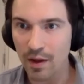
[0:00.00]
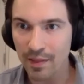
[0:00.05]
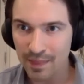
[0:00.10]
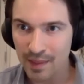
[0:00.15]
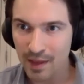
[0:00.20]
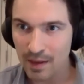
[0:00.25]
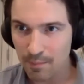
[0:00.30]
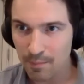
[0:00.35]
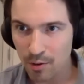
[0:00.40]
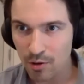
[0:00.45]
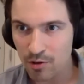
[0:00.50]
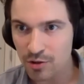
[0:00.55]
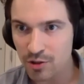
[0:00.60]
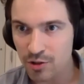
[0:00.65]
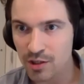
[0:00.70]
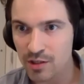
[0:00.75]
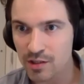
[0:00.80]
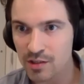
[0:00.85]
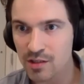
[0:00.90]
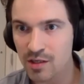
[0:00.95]
they
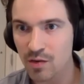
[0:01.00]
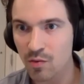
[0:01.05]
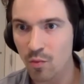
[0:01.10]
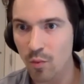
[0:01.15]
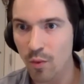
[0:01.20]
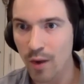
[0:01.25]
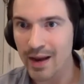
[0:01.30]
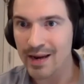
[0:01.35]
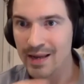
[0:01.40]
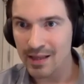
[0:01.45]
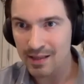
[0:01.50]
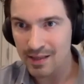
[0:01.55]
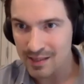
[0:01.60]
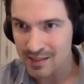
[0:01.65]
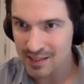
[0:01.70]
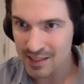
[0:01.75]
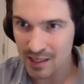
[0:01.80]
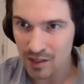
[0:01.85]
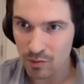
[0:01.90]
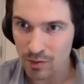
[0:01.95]
purchased, when in the
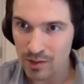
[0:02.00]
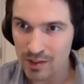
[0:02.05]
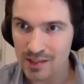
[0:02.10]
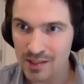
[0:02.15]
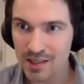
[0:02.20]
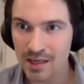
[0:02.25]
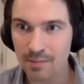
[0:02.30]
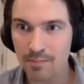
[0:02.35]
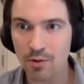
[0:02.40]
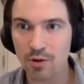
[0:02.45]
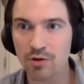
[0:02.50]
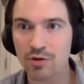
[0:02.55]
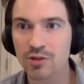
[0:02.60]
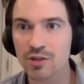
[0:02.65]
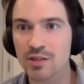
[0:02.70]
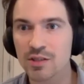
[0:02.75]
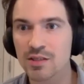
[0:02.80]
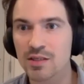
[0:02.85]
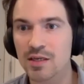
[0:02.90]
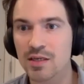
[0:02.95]
sequence they
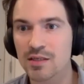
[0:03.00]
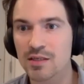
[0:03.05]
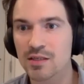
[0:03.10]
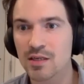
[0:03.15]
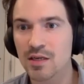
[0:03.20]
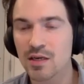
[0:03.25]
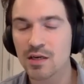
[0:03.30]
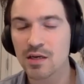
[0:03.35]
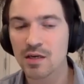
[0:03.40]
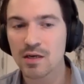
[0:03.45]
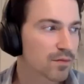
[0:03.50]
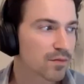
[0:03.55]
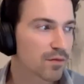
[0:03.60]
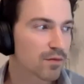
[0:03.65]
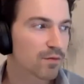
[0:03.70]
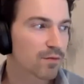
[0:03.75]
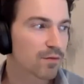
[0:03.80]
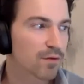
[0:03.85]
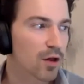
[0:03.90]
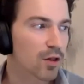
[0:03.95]
purchased it.
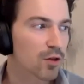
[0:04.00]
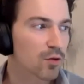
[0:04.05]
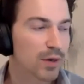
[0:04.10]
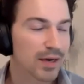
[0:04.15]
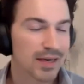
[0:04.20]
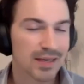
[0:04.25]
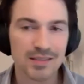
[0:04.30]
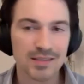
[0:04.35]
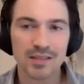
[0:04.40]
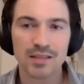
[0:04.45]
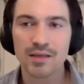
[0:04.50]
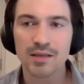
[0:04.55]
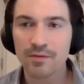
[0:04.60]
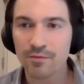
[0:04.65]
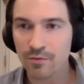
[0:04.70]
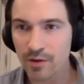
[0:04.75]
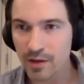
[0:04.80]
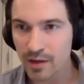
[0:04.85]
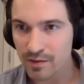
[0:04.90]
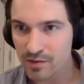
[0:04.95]
Following
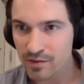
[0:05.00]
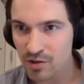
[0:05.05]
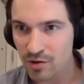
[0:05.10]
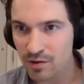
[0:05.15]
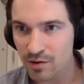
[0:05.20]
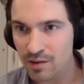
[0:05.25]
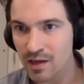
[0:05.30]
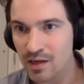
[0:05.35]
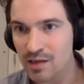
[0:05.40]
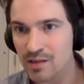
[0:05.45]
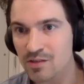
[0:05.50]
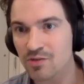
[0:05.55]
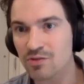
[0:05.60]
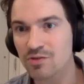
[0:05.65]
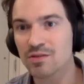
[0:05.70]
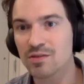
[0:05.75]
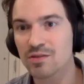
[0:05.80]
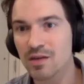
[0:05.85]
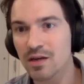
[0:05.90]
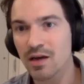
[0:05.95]
delivery of certain things,
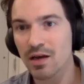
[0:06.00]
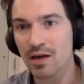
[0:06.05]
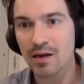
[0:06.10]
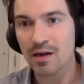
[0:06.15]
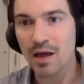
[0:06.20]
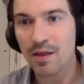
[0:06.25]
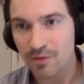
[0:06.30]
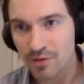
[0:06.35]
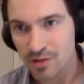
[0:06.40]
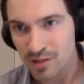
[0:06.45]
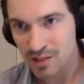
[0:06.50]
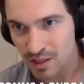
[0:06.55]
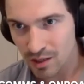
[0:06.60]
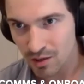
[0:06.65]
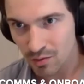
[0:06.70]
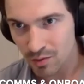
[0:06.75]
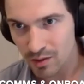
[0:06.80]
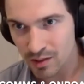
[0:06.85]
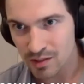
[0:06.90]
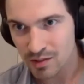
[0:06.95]
there's another
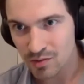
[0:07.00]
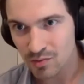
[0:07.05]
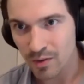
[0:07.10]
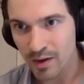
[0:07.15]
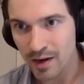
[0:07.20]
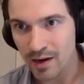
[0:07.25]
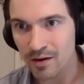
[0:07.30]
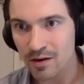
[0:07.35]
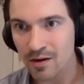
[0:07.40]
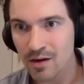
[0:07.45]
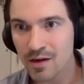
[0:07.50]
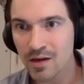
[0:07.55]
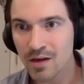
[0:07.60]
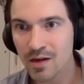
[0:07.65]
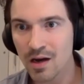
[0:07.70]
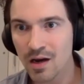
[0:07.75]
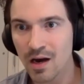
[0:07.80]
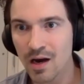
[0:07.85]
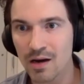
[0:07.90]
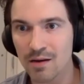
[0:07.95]
sequence where
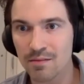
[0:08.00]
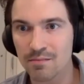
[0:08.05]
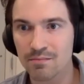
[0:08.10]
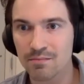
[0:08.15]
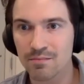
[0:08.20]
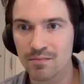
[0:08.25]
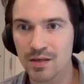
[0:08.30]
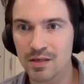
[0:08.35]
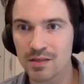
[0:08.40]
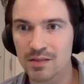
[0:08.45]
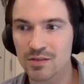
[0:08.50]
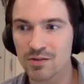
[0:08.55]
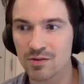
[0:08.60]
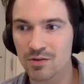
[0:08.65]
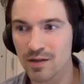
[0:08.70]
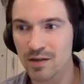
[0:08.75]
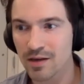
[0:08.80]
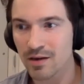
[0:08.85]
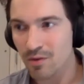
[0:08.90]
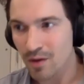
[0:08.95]
it's sort
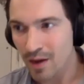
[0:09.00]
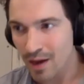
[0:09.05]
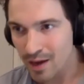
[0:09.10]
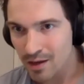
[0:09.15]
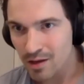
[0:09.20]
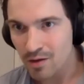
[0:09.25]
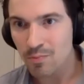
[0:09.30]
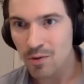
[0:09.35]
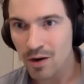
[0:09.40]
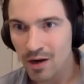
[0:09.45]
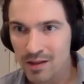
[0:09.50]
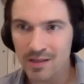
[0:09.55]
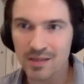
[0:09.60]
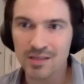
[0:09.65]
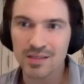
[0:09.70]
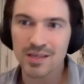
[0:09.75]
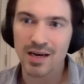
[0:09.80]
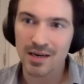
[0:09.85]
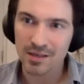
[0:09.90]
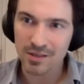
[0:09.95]
of like, okay, you bought
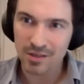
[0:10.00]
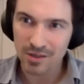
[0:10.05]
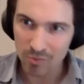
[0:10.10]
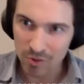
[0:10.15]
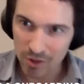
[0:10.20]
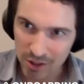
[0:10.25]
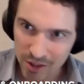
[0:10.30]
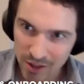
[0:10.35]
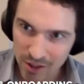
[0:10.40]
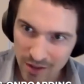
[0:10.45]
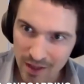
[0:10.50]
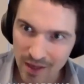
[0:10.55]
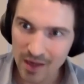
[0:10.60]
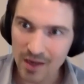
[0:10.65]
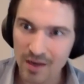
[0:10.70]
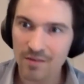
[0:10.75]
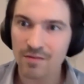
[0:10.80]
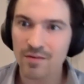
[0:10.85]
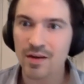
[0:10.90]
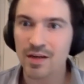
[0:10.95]
this, what did you
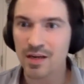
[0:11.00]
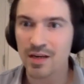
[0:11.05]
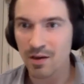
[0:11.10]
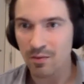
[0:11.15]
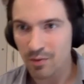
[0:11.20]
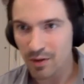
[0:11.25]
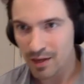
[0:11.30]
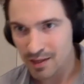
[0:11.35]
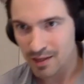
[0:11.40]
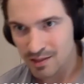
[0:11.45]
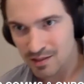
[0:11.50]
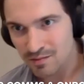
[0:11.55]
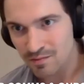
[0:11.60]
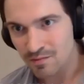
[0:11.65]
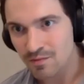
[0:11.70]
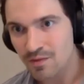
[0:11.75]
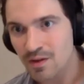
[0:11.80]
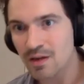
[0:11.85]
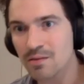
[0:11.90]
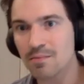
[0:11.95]
think of it? Can we get some
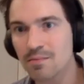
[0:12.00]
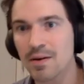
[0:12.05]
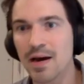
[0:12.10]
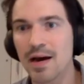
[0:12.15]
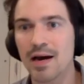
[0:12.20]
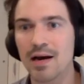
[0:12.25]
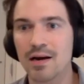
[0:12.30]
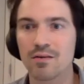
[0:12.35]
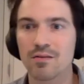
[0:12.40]
feedback?